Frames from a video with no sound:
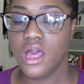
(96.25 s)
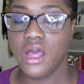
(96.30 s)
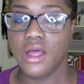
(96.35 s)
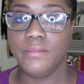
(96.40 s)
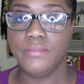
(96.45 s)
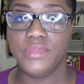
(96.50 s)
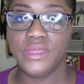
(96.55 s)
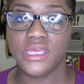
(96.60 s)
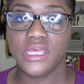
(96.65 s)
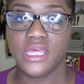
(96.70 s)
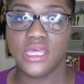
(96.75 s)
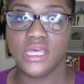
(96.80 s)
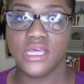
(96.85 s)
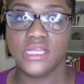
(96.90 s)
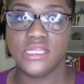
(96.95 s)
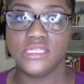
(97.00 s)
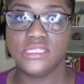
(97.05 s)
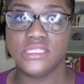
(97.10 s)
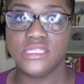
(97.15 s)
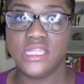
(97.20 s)

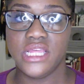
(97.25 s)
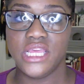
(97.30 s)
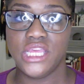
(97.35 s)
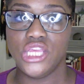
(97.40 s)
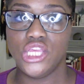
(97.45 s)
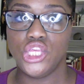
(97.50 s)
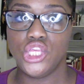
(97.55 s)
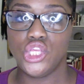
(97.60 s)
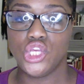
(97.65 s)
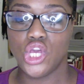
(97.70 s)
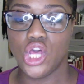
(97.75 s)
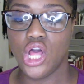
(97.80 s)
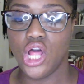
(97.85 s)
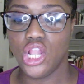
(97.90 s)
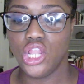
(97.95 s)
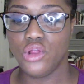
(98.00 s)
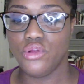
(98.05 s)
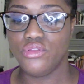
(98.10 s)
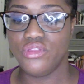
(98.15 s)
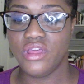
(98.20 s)
because they
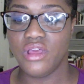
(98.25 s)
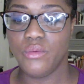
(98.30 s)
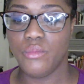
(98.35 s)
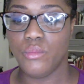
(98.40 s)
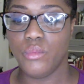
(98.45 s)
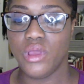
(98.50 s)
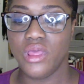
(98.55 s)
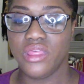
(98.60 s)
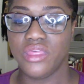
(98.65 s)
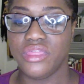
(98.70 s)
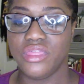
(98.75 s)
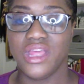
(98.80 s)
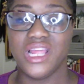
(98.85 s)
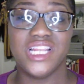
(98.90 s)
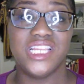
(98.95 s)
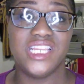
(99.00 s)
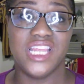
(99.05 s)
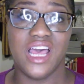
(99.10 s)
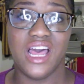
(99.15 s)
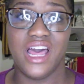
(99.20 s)
color them with
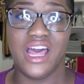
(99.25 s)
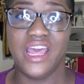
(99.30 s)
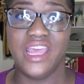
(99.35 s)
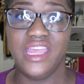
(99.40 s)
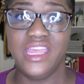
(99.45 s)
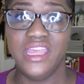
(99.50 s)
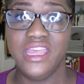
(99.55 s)
dye,